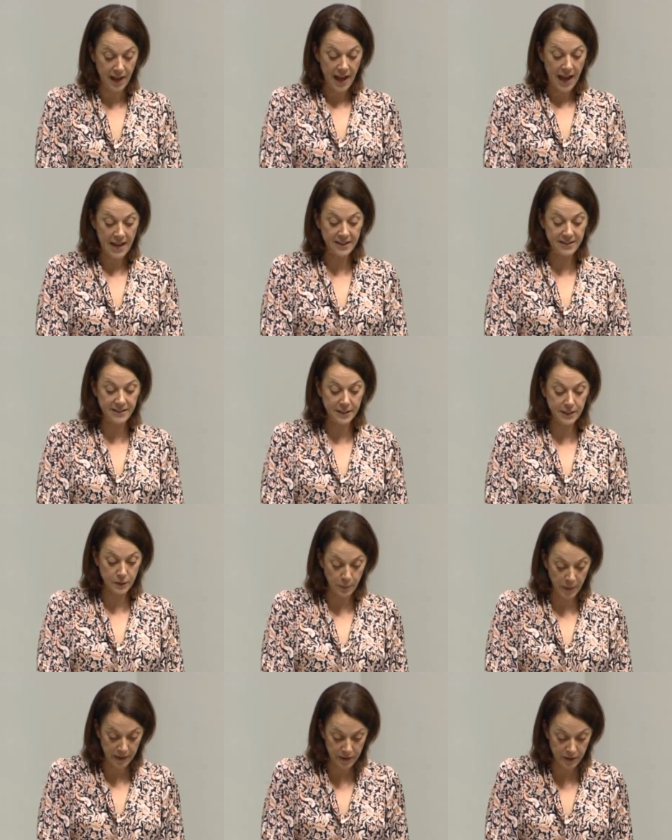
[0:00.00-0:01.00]
and is
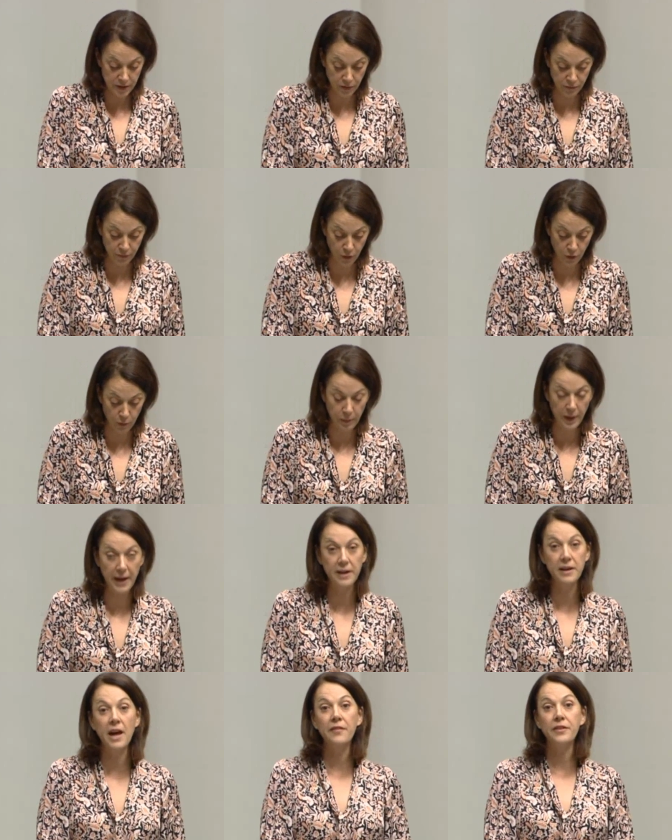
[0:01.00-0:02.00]
expected to fall by
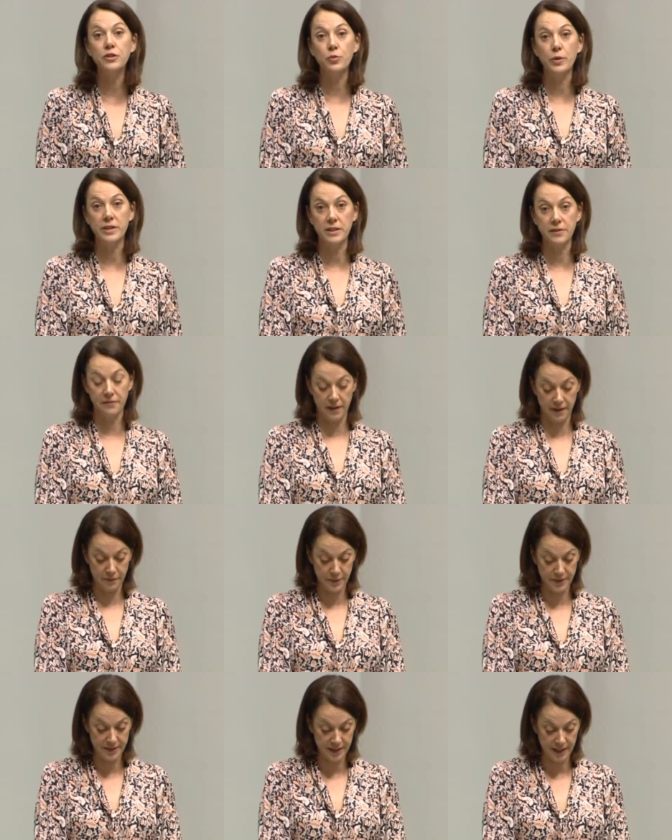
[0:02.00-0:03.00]
another
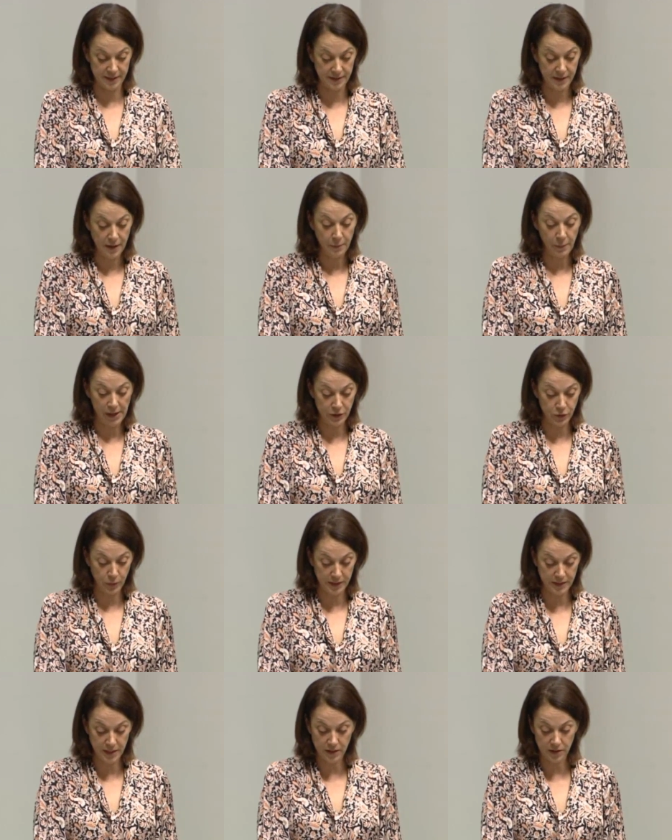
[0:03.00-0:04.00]
25% by
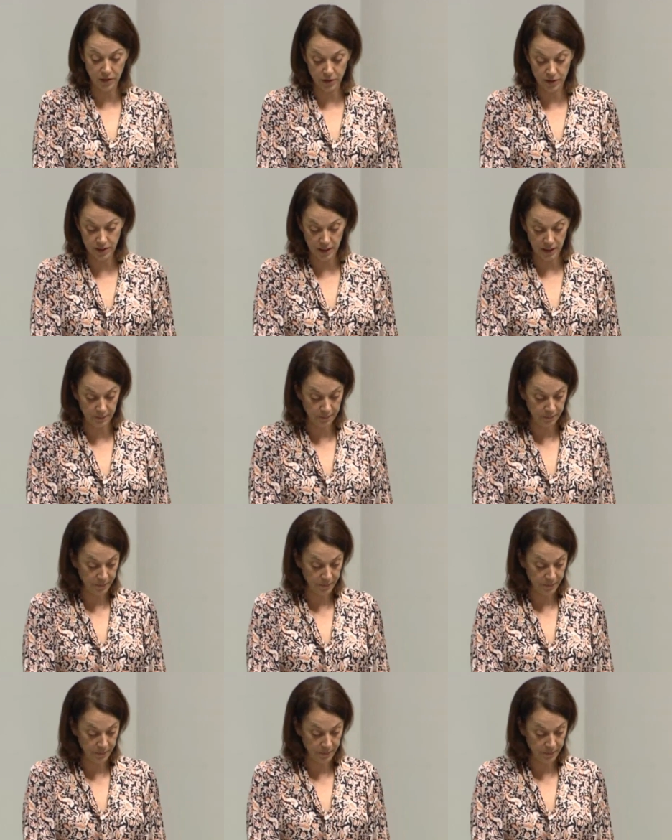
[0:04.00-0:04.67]
2030.